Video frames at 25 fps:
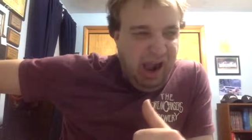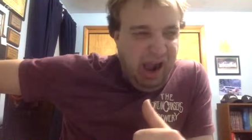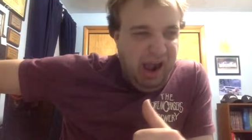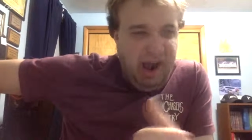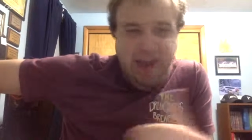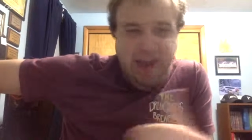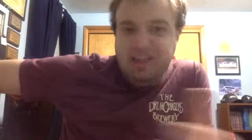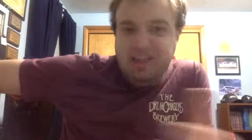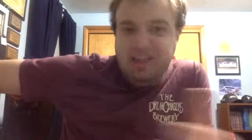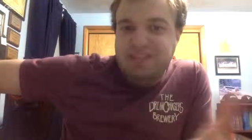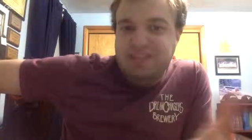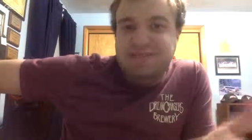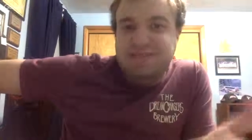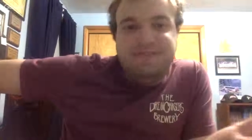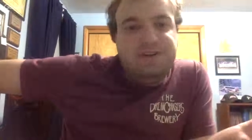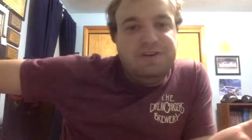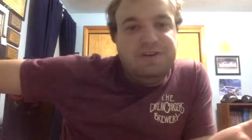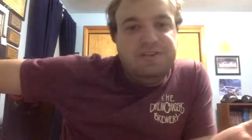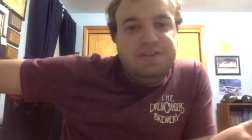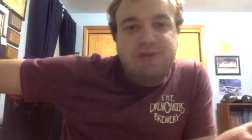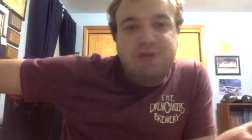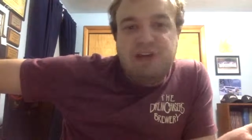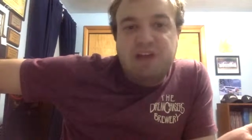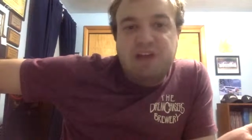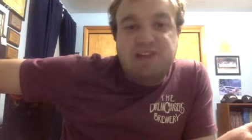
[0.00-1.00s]
I thought their
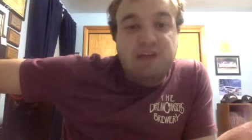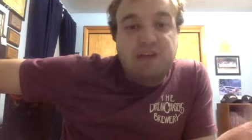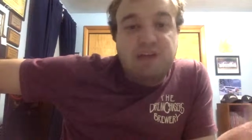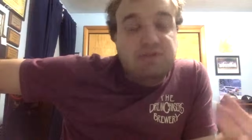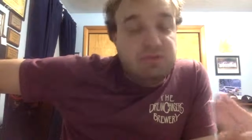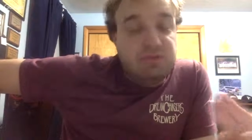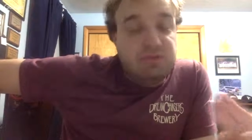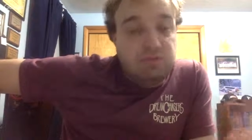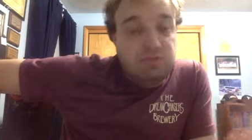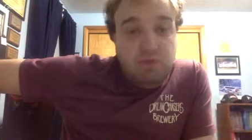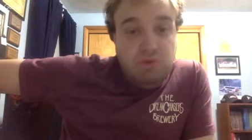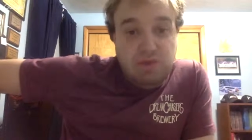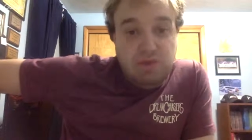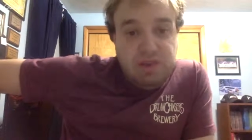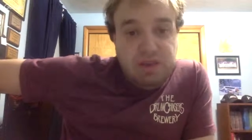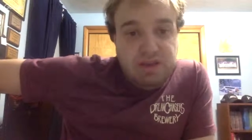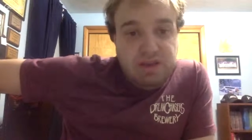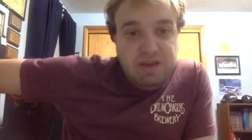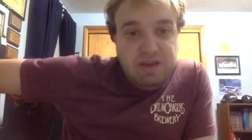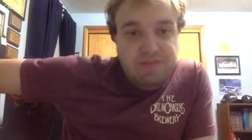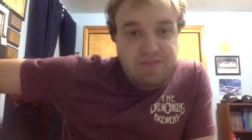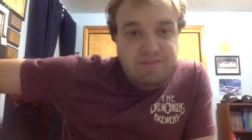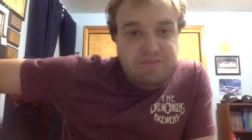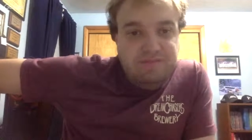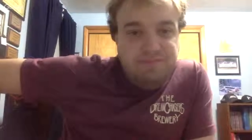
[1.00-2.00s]
first match game was really
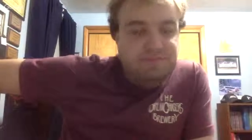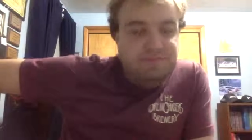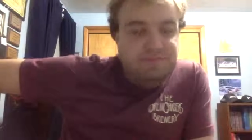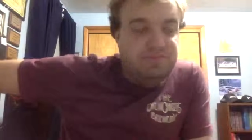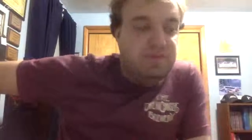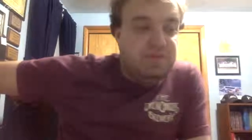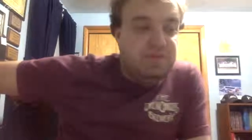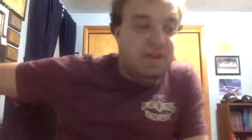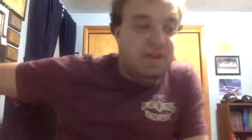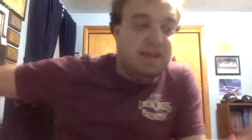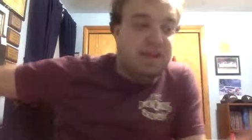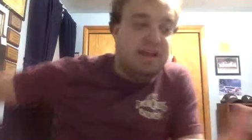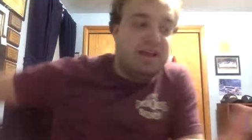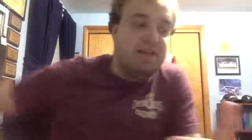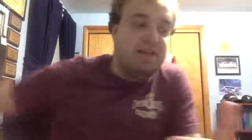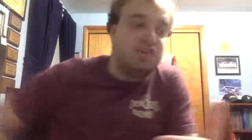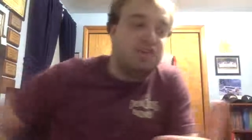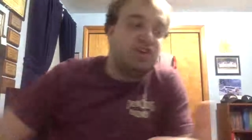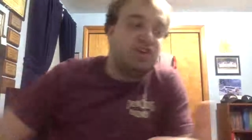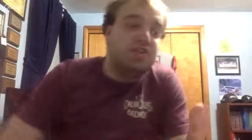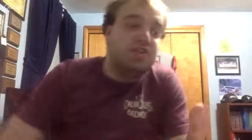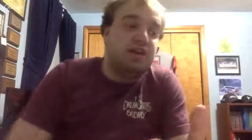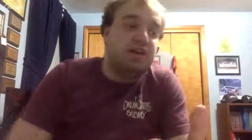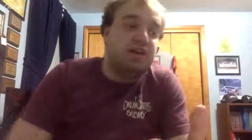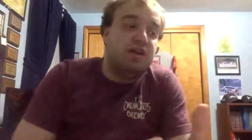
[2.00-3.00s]
good. Again, it
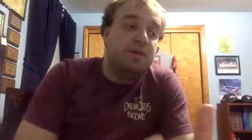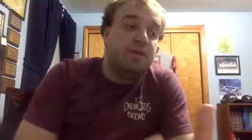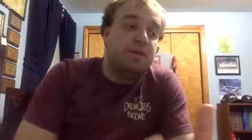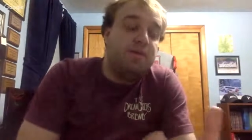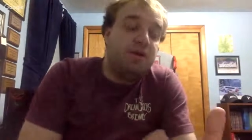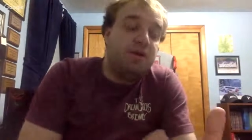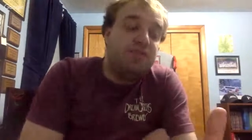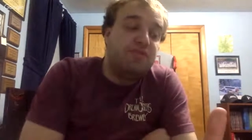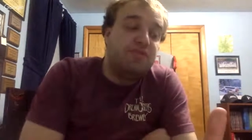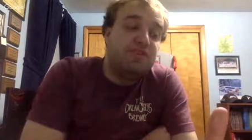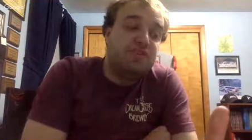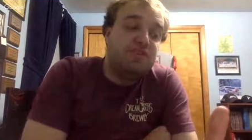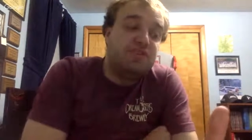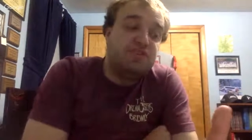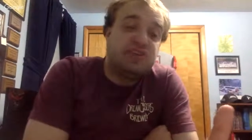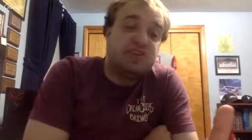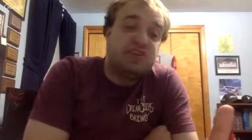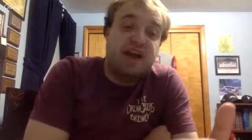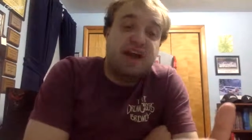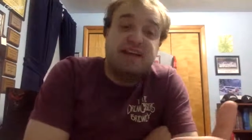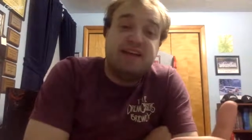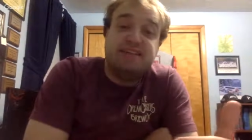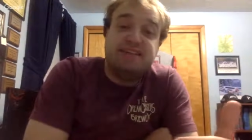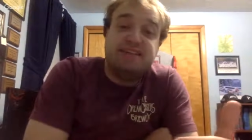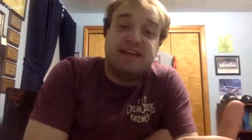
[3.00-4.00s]
showed that, you know, both these
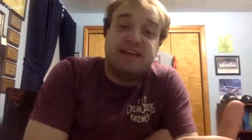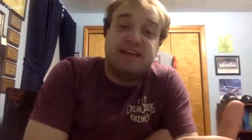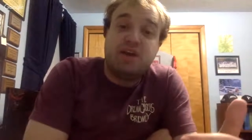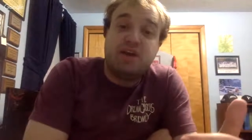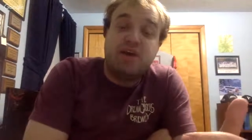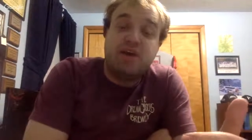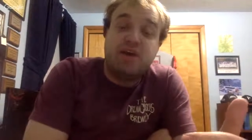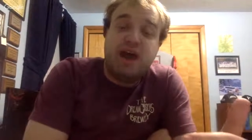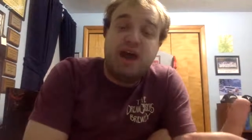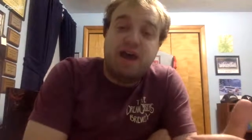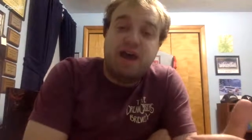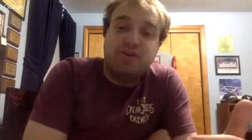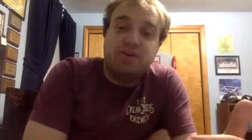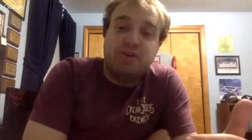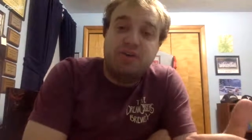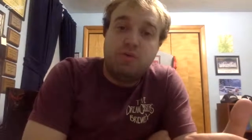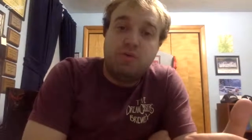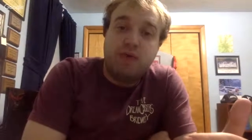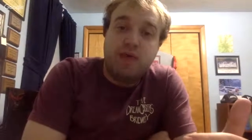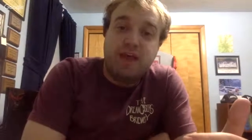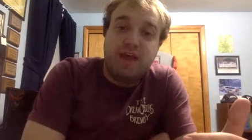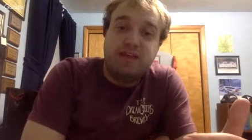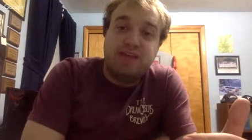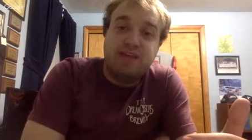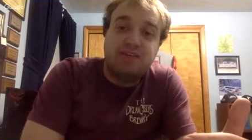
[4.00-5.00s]
guys had to go out of their
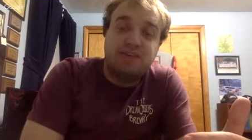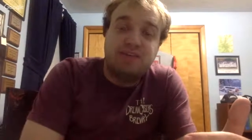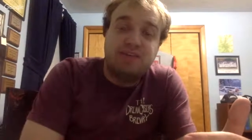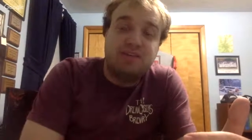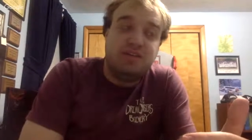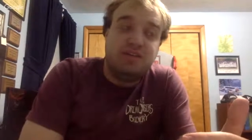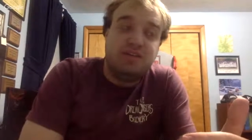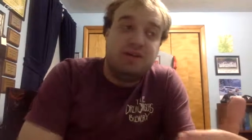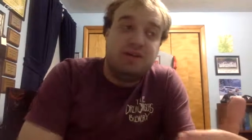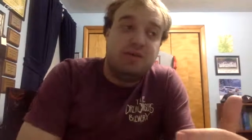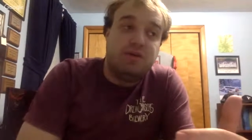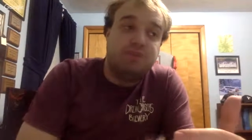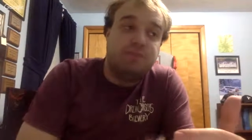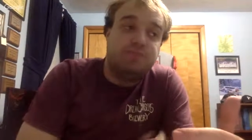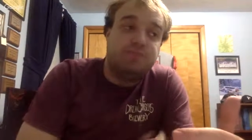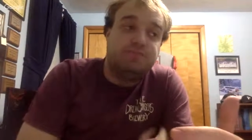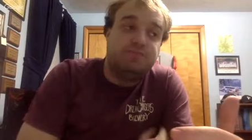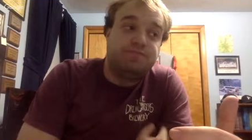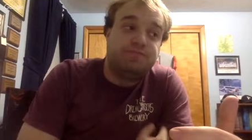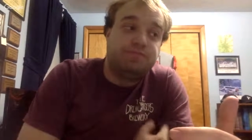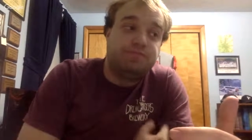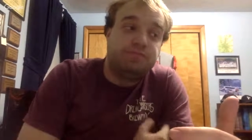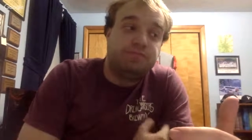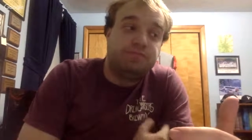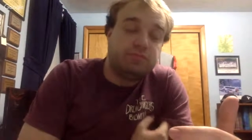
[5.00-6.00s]
way to, you know,
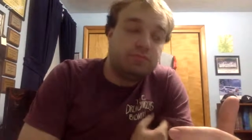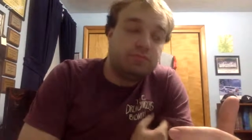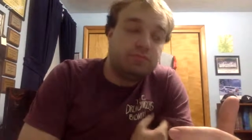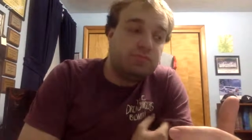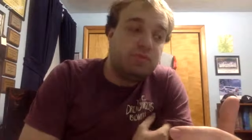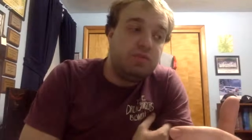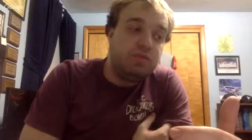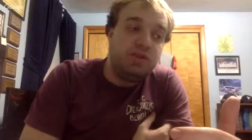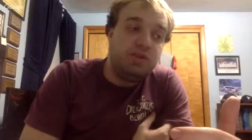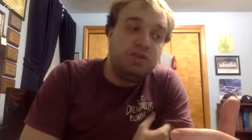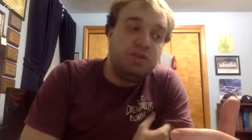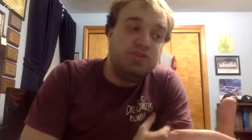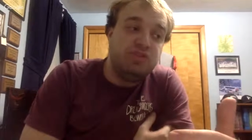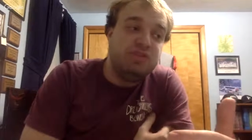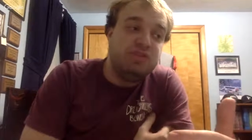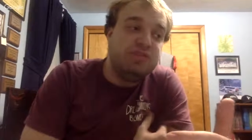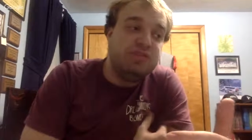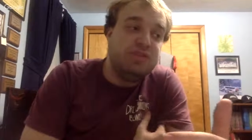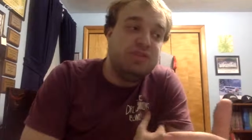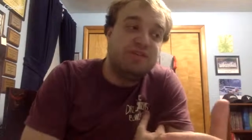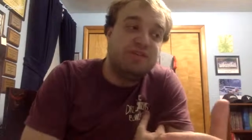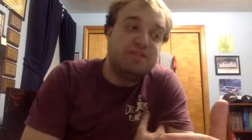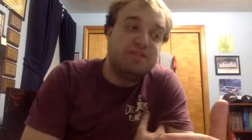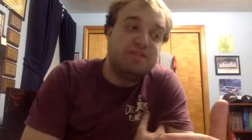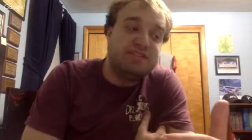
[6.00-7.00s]
do some
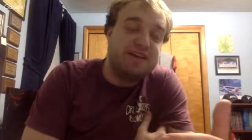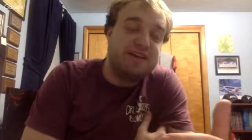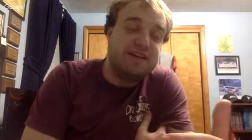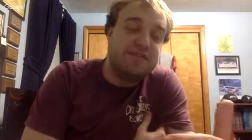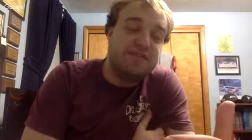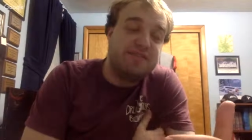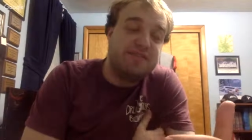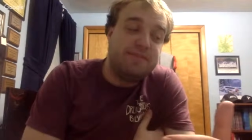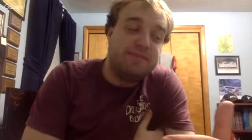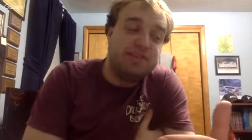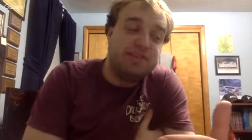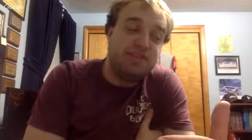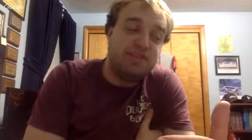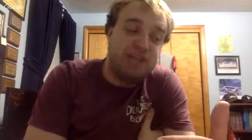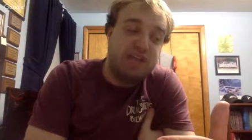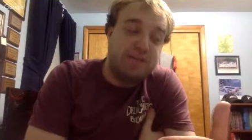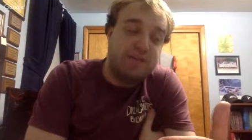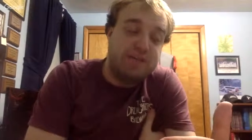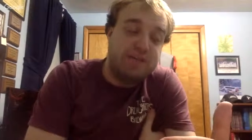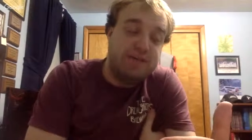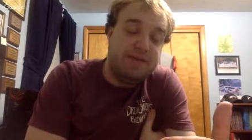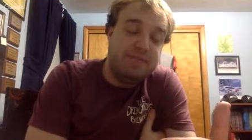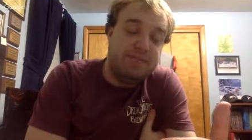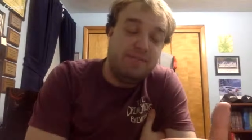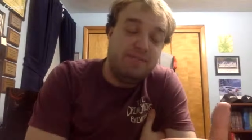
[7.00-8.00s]
different stuff to be
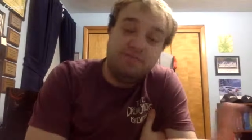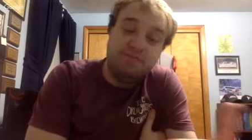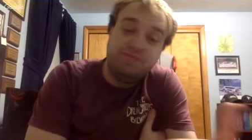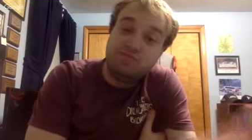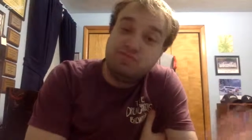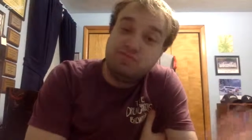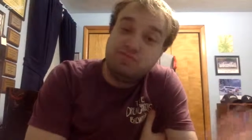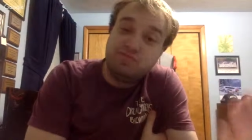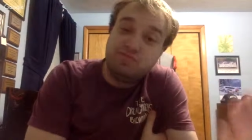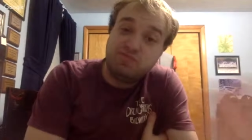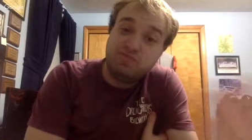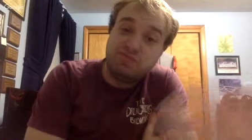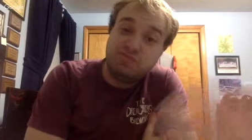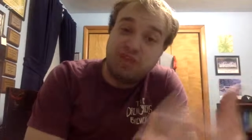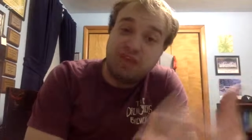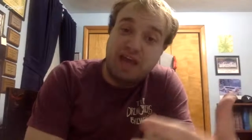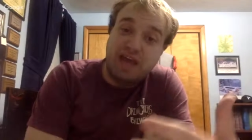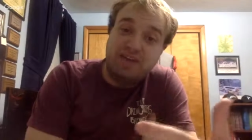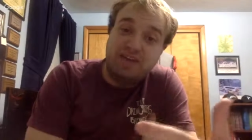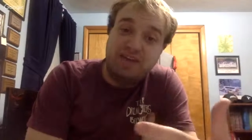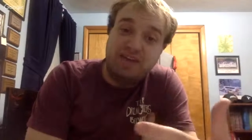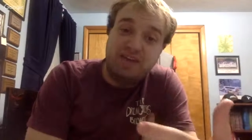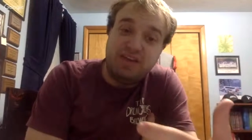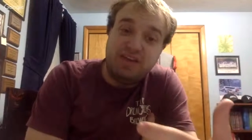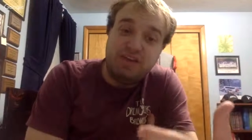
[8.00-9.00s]
champion.
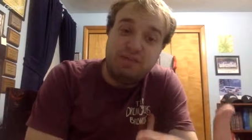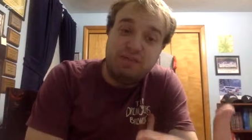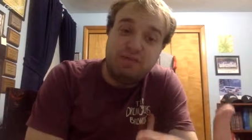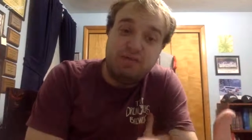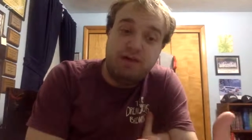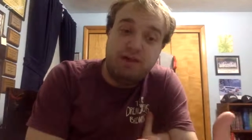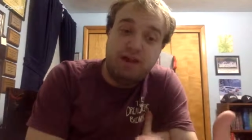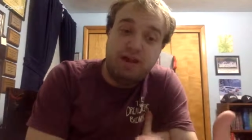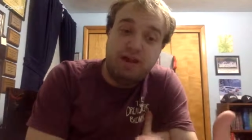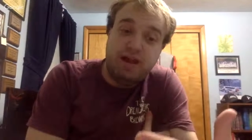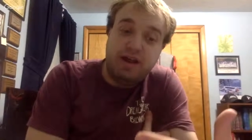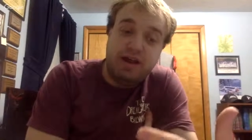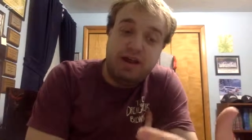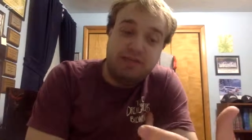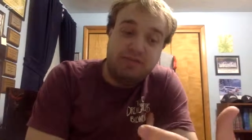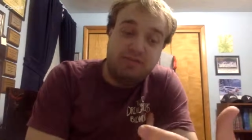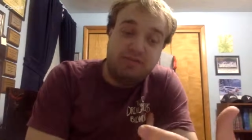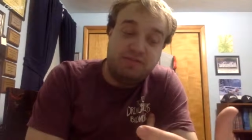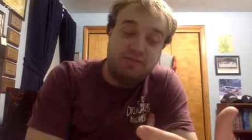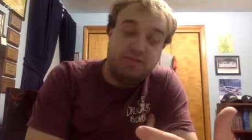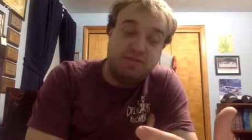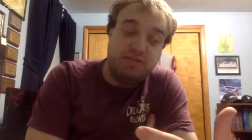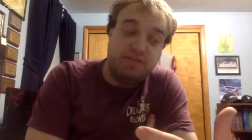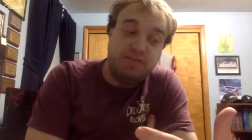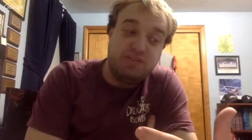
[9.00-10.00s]
I think they can put, I
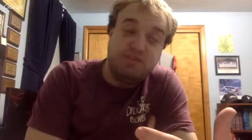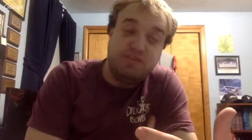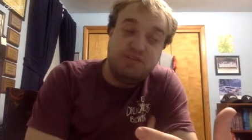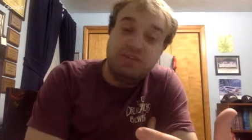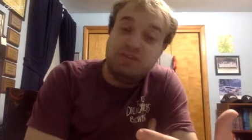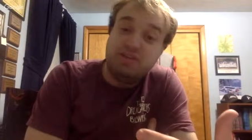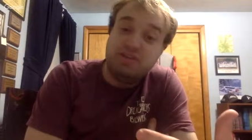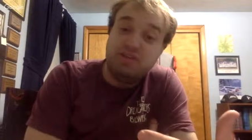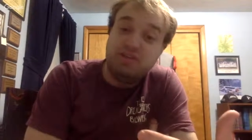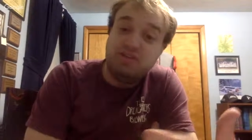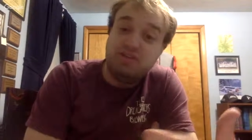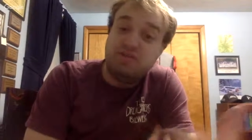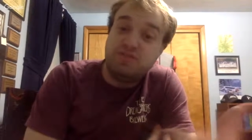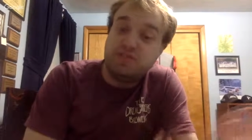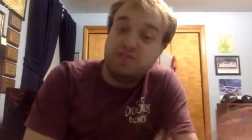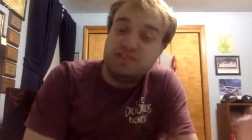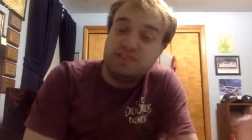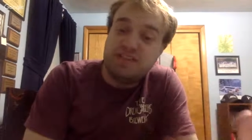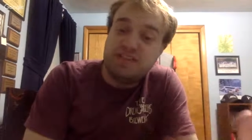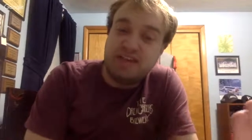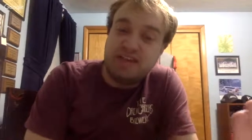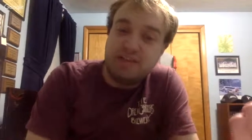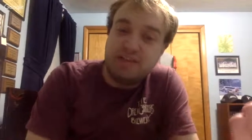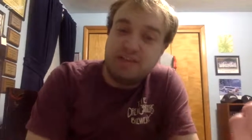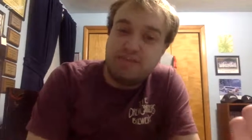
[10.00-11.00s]
look forward to see what they can do for a
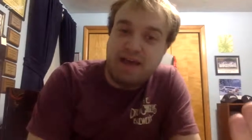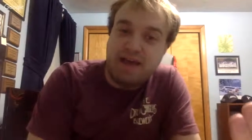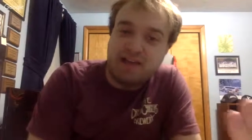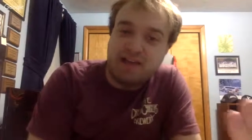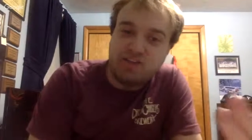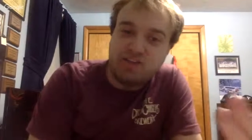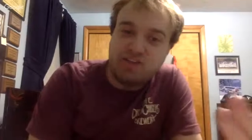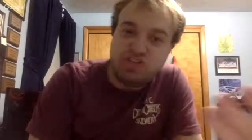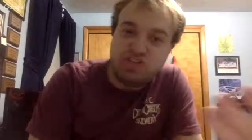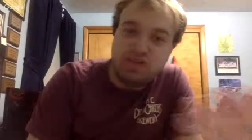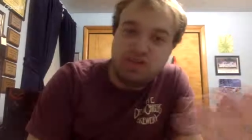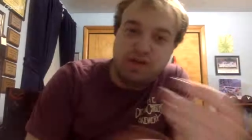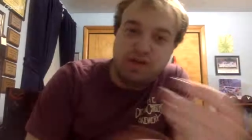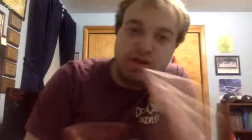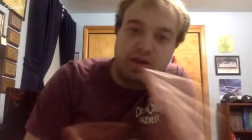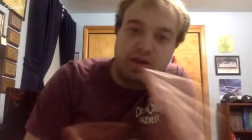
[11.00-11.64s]
second match.